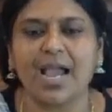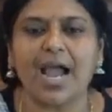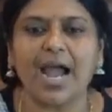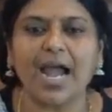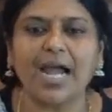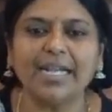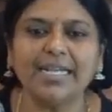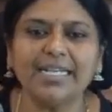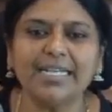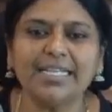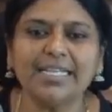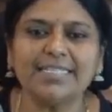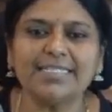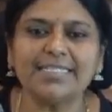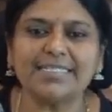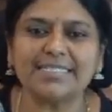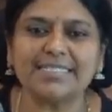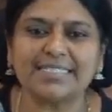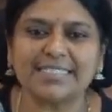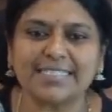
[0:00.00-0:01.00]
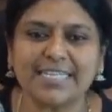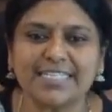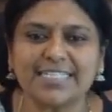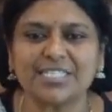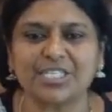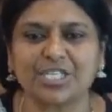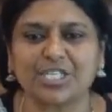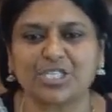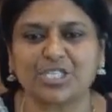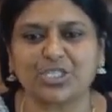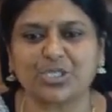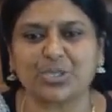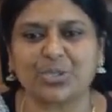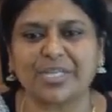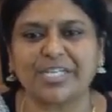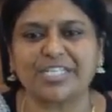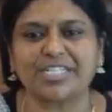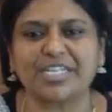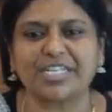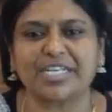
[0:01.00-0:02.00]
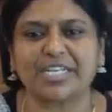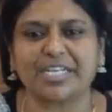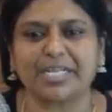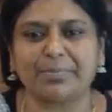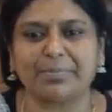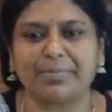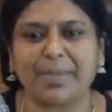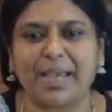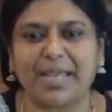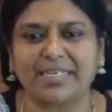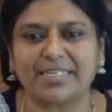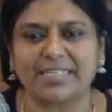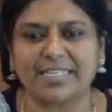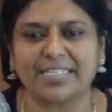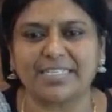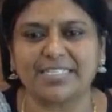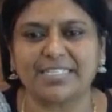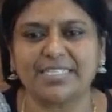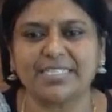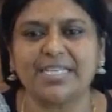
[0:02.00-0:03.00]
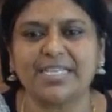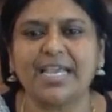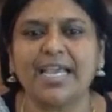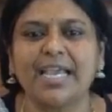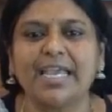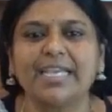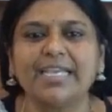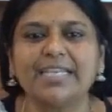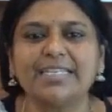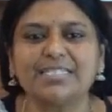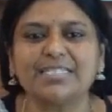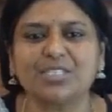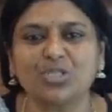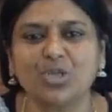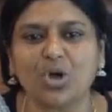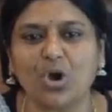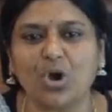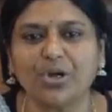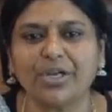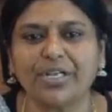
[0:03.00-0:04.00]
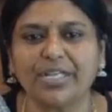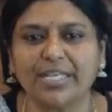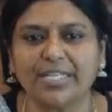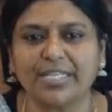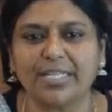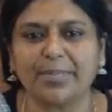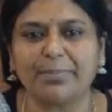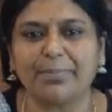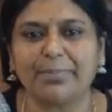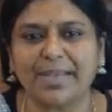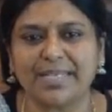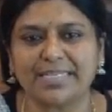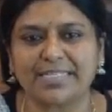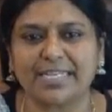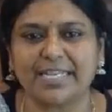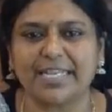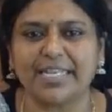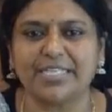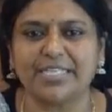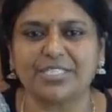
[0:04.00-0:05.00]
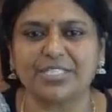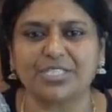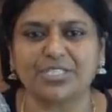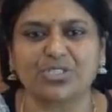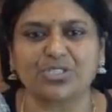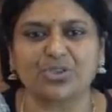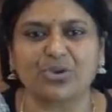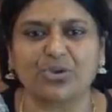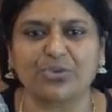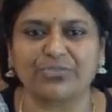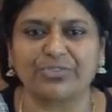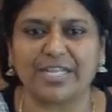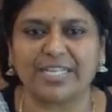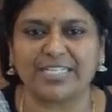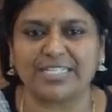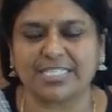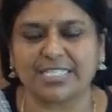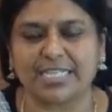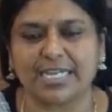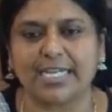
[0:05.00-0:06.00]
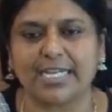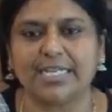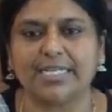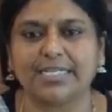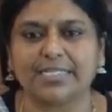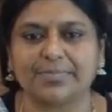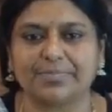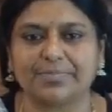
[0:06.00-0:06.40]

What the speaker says: Unless such restoration and repatriation is not in the best interest of that child.